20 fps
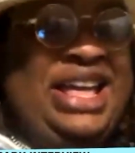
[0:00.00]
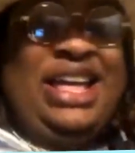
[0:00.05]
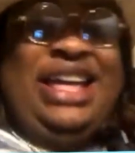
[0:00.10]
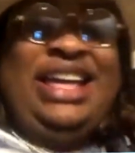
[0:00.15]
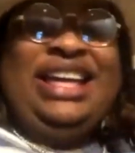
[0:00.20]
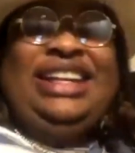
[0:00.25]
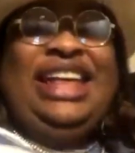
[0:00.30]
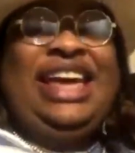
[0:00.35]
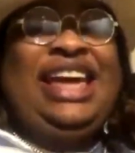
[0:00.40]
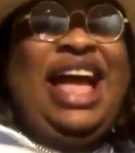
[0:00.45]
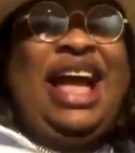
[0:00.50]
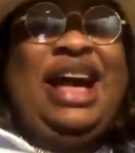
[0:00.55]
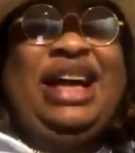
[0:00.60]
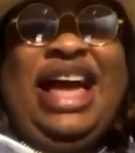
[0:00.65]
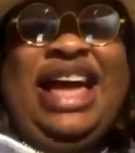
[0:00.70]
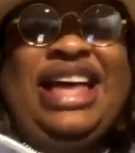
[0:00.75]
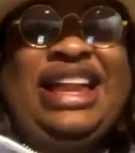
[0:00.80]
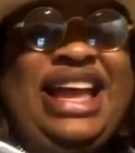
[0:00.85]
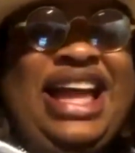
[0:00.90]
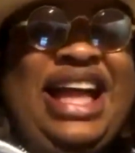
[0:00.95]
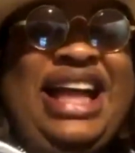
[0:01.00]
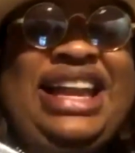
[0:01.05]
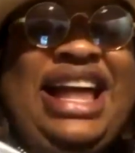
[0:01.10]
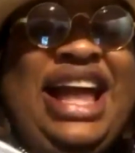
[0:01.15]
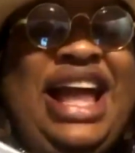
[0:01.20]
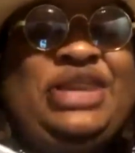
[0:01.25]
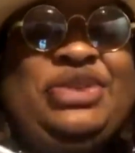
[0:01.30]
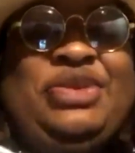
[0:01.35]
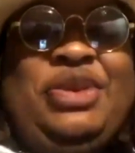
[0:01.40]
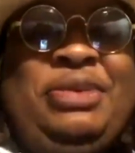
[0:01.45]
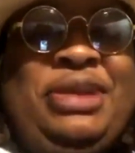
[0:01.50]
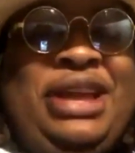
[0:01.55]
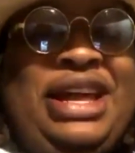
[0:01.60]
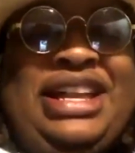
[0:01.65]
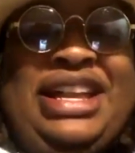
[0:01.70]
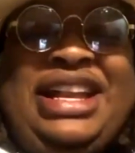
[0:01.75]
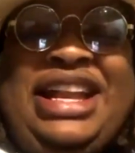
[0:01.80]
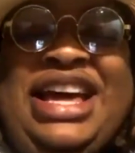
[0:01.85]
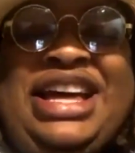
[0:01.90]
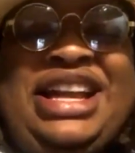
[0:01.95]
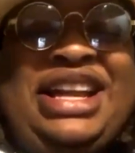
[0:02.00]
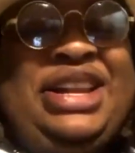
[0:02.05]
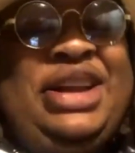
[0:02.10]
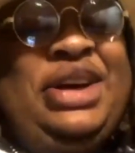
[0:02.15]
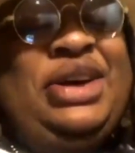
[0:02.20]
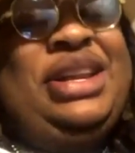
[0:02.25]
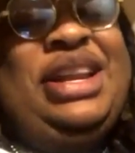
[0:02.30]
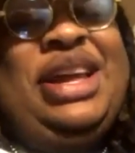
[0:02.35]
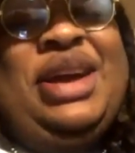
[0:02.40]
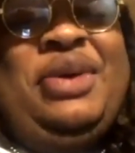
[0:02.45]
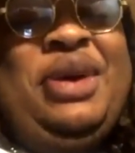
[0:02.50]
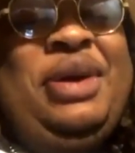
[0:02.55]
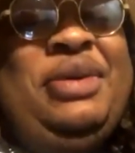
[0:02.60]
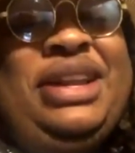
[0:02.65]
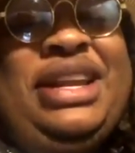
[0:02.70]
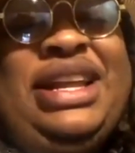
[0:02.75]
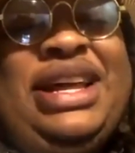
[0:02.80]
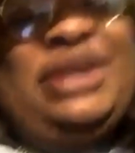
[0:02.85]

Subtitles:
They got nice women in Atlanta, though. Ain't nothing wrong with Atlanta.